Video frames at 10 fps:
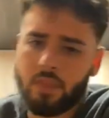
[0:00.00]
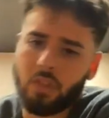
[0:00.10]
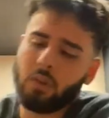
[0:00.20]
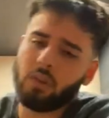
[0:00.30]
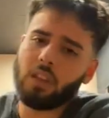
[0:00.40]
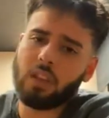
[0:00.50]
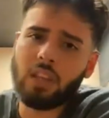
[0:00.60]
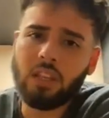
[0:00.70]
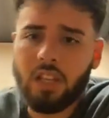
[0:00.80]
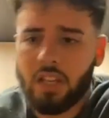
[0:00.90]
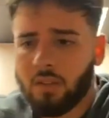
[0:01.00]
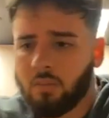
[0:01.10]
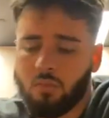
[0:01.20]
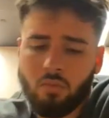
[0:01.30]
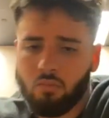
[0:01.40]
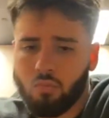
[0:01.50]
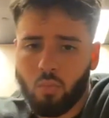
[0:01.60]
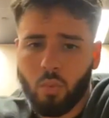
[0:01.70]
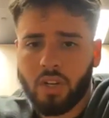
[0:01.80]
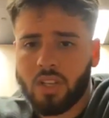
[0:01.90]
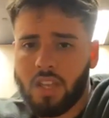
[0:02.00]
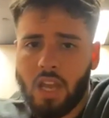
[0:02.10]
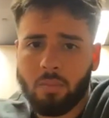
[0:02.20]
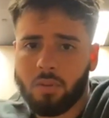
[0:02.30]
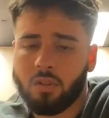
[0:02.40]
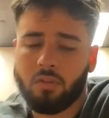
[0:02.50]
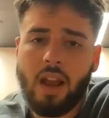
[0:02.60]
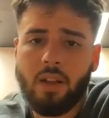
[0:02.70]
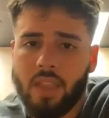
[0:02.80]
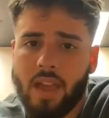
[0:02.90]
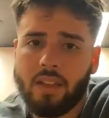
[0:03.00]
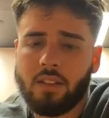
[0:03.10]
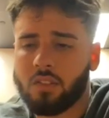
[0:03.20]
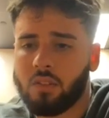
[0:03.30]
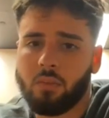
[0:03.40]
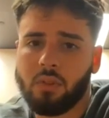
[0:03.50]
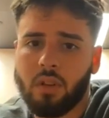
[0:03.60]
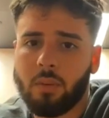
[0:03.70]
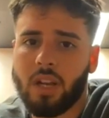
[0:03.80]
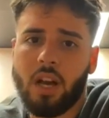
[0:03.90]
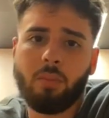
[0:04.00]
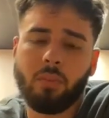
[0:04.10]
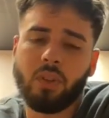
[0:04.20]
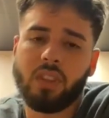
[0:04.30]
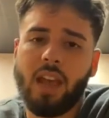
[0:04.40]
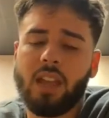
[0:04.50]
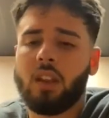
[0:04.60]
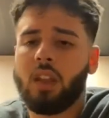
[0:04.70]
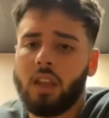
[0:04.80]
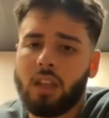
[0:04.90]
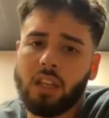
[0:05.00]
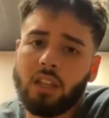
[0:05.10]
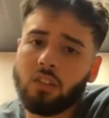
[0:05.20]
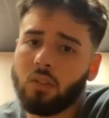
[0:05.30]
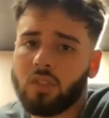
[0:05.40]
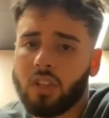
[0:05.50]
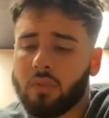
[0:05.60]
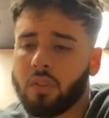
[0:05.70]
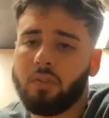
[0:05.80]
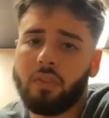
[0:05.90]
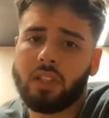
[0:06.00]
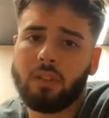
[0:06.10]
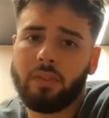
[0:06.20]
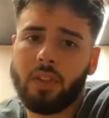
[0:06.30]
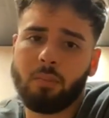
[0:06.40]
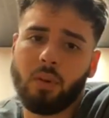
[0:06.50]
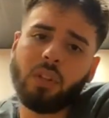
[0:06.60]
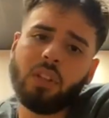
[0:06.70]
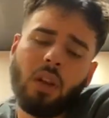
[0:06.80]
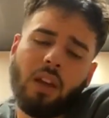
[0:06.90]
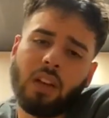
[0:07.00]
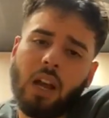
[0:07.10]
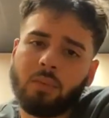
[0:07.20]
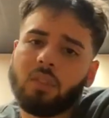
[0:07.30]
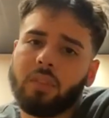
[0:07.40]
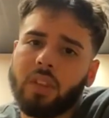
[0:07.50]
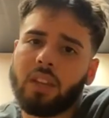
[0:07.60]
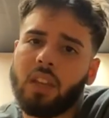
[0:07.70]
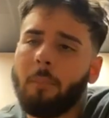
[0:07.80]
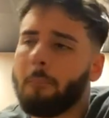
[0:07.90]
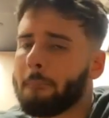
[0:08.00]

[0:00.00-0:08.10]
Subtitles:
So he needed working capital around that. So we were able to help him with that. He didn't use us for the fix and flip, but we do have an option for that. Yeah.